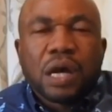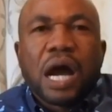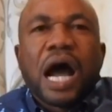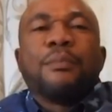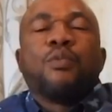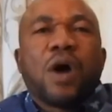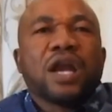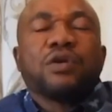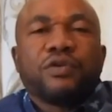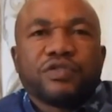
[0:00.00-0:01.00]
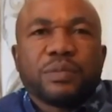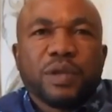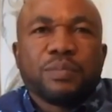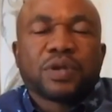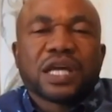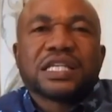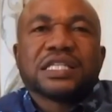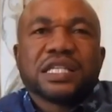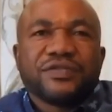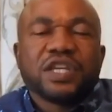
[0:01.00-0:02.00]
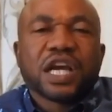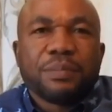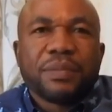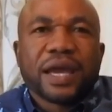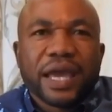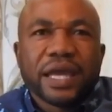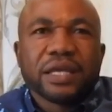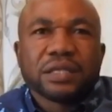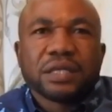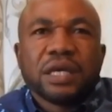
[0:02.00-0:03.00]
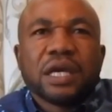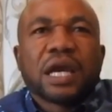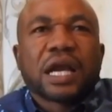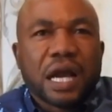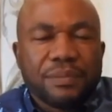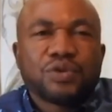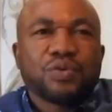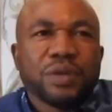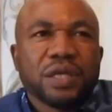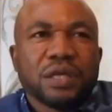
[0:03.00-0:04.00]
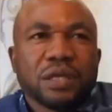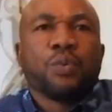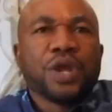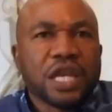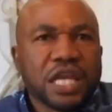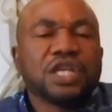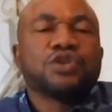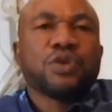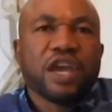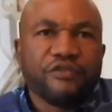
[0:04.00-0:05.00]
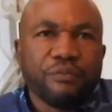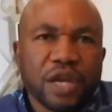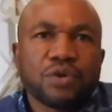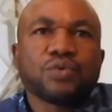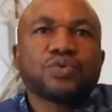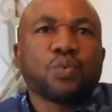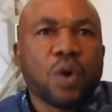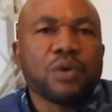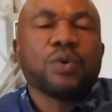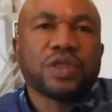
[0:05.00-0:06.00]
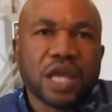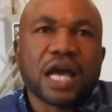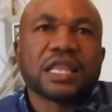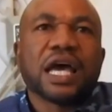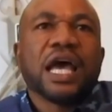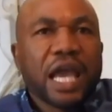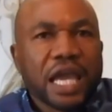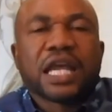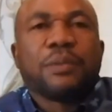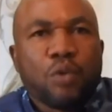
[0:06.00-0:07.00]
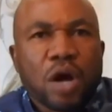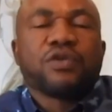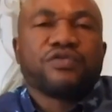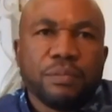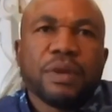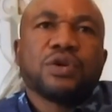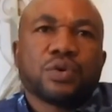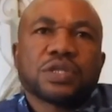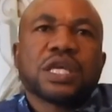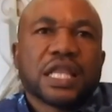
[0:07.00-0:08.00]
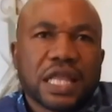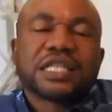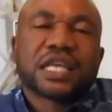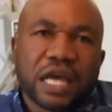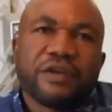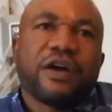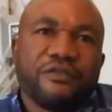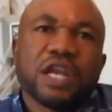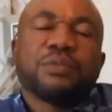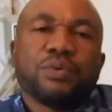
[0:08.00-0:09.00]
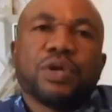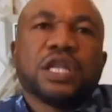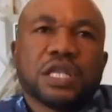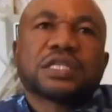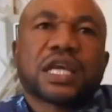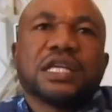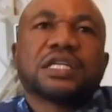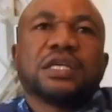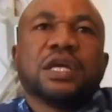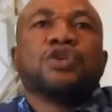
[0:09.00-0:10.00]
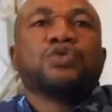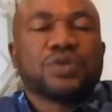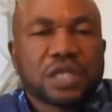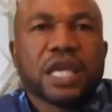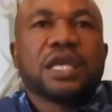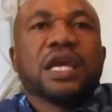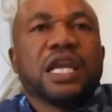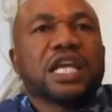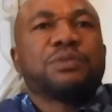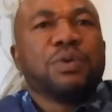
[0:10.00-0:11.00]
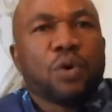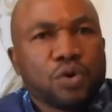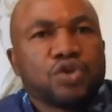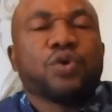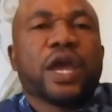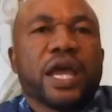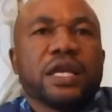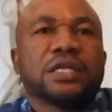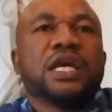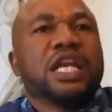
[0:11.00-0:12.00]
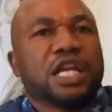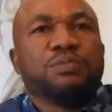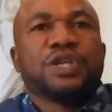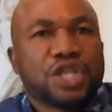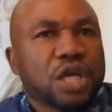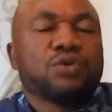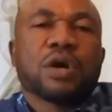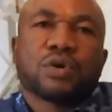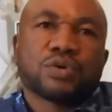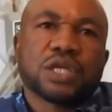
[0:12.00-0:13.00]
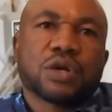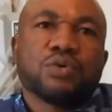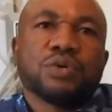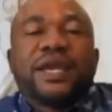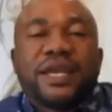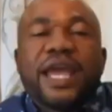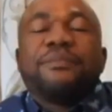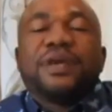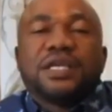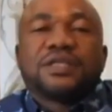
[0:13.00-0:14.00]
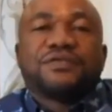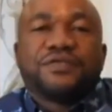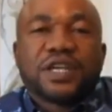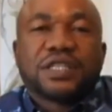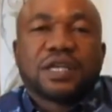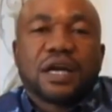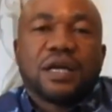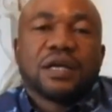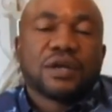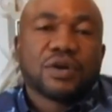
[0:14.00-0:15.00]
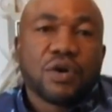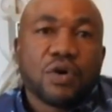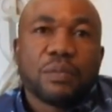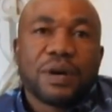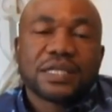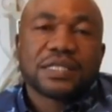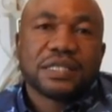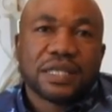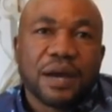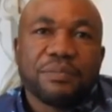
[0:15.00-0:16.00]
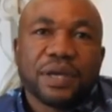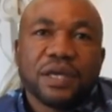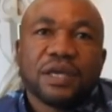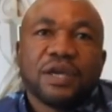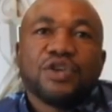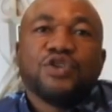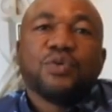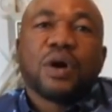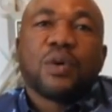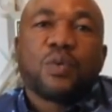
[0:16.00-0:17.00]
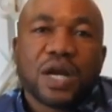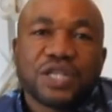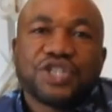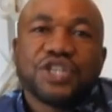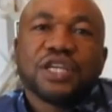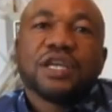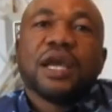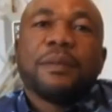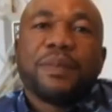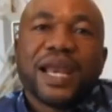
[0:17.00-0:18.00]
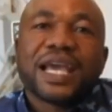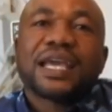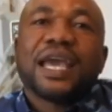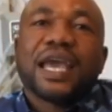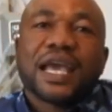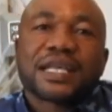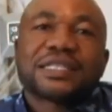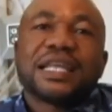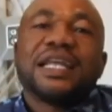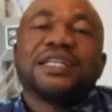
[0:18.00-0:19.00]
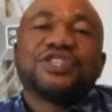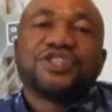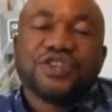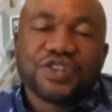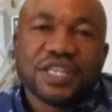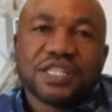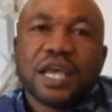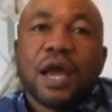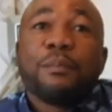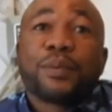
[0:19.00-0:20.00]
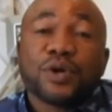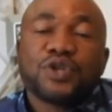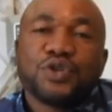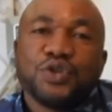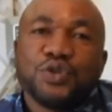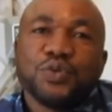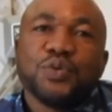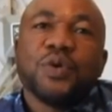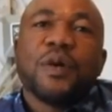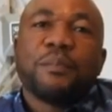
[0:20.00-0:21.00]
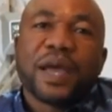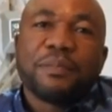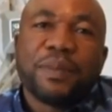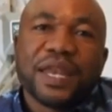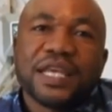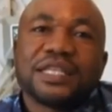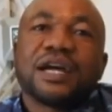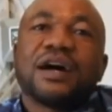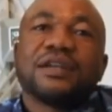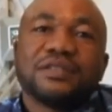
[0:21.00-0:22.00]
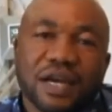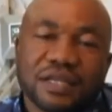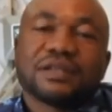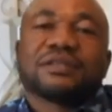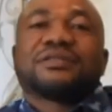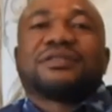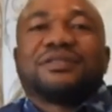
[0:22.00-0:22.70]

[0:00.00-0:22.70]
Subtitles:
I'm one of the people that is lifting up my hand. Come to me. We need to have mentors one way or the other. And I'm one of the mentors that's available in this country to say, let me hold your hand. Let me take you across the road. My name is Victor Sidambe. You are watching Black Excellence Series brought to you by Benita Dunn.